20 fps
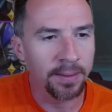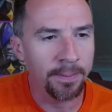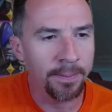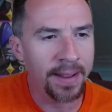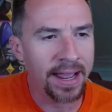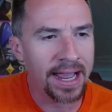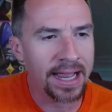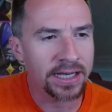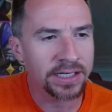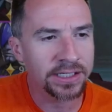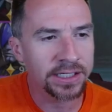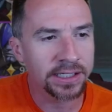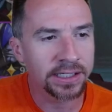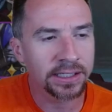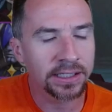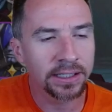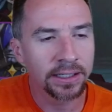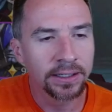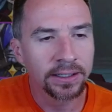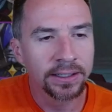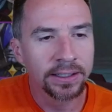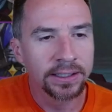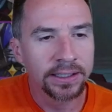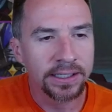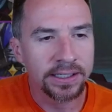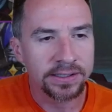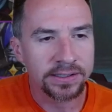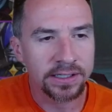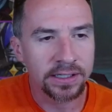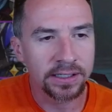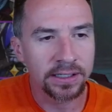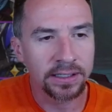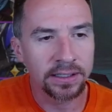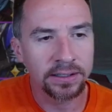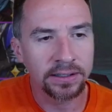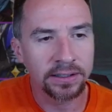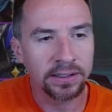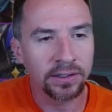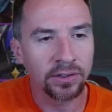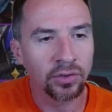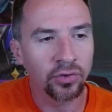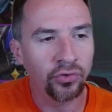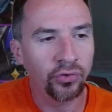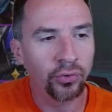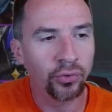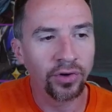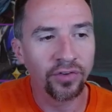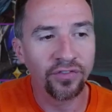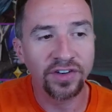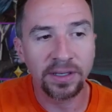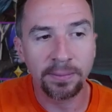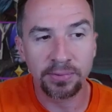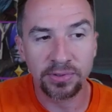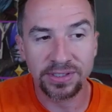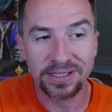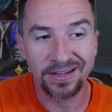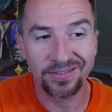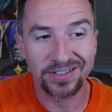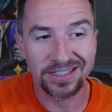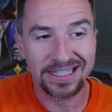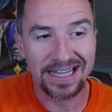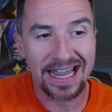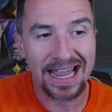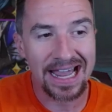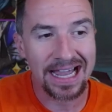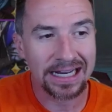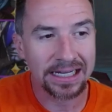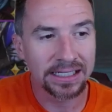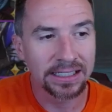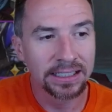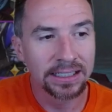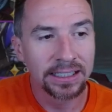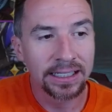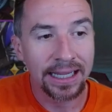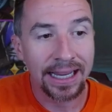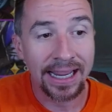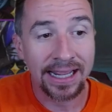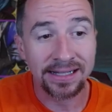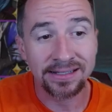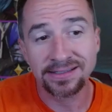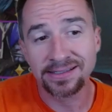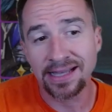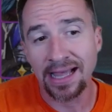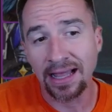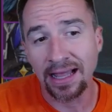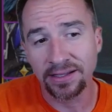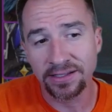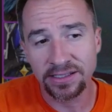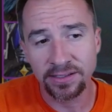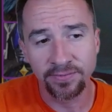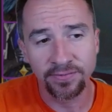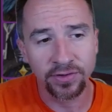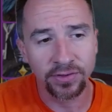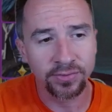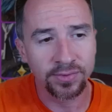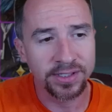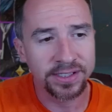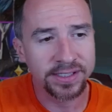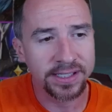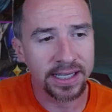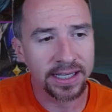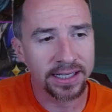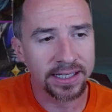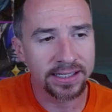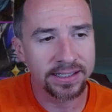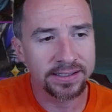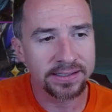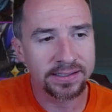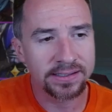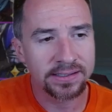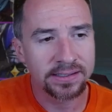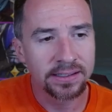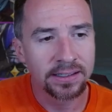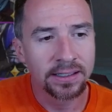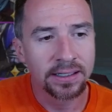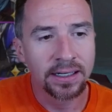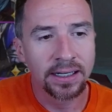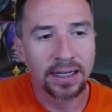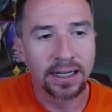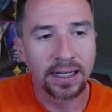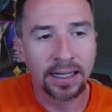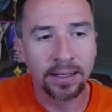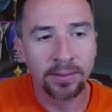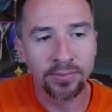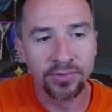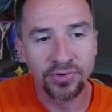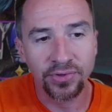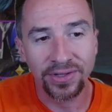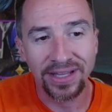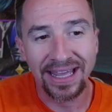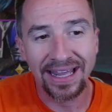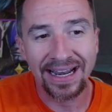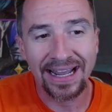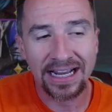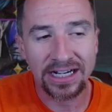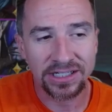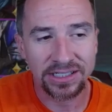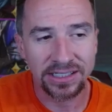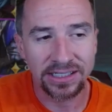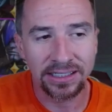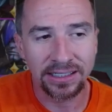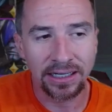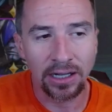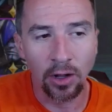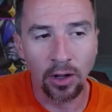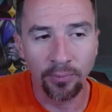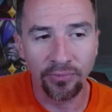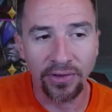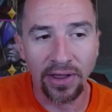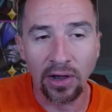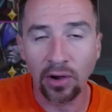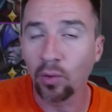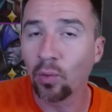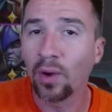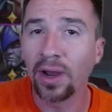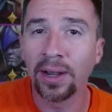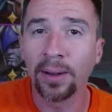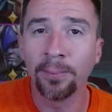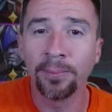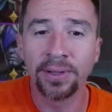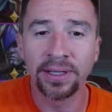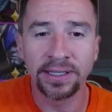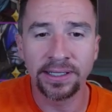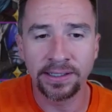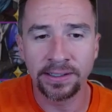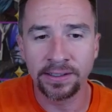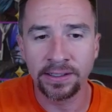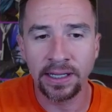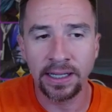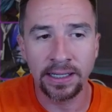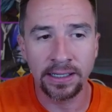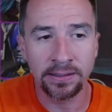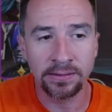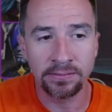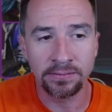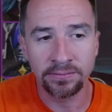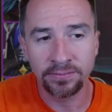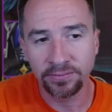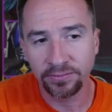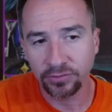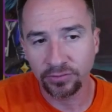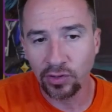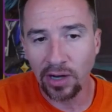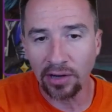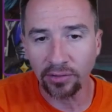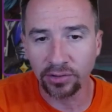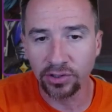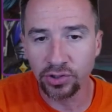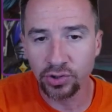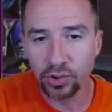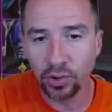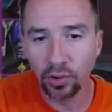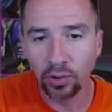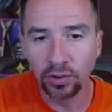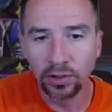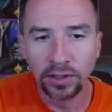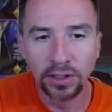Magic. He's going to deal 250% of attack and silence him for 3 seconds. So that actually helps out quite a bit in crowd control.